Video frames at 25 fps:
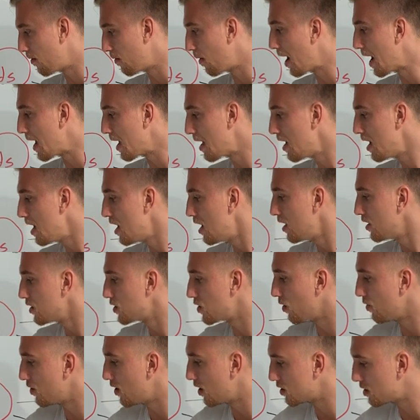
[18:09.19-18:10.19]
right?
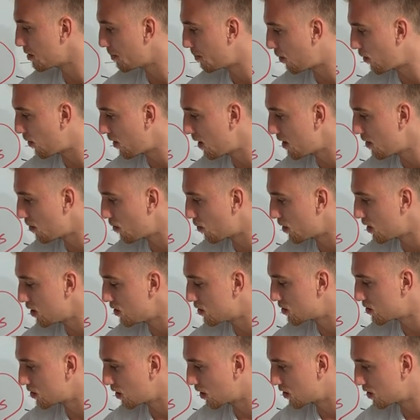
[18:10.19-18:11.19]
So there's a point where you
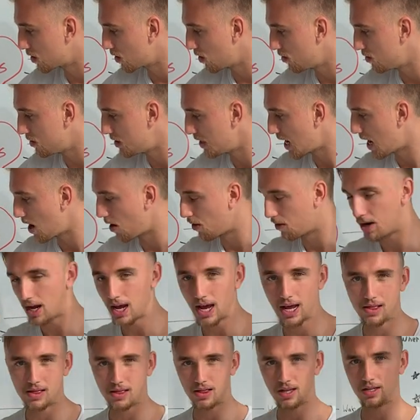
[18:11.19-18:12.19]
start to go down
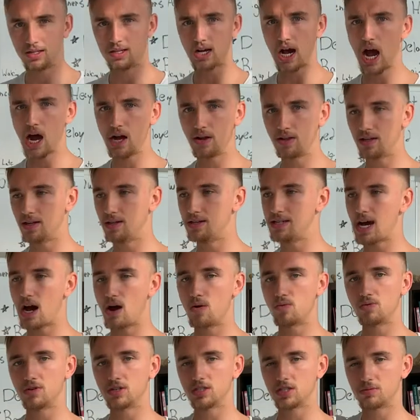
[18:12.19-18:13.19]
and the, the
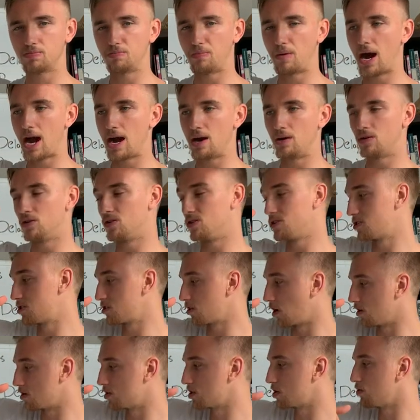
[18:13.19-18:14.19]
downward spiral
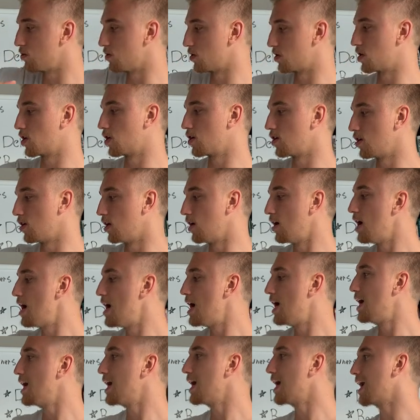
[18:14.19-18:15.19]
starts to occur.
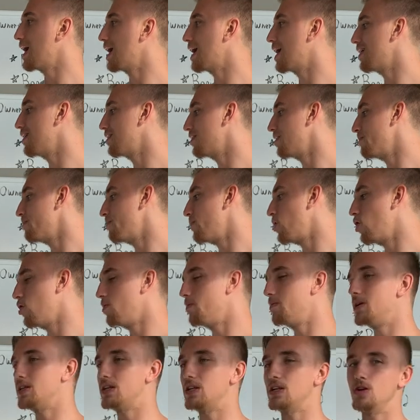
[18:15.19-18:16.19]
And the
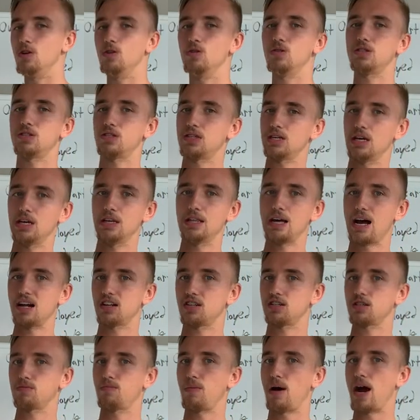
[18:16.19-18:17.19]
moment you see
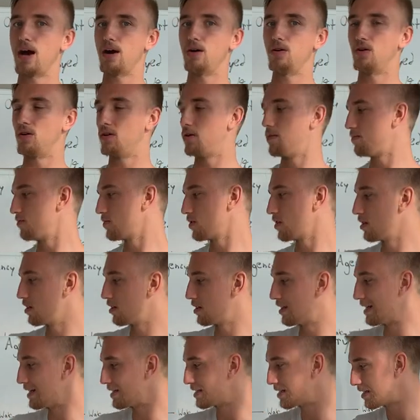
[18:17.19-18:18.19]
that spiral,
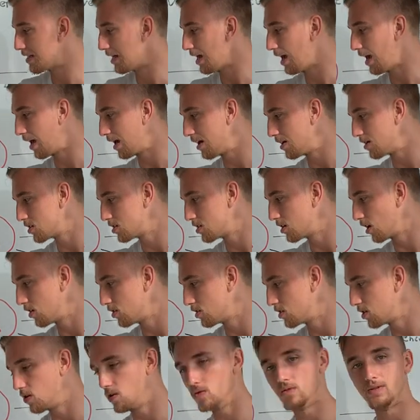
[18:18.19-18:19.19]
this thing
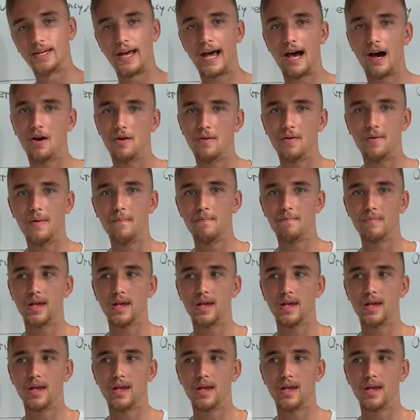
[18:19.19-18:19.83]
start to go down,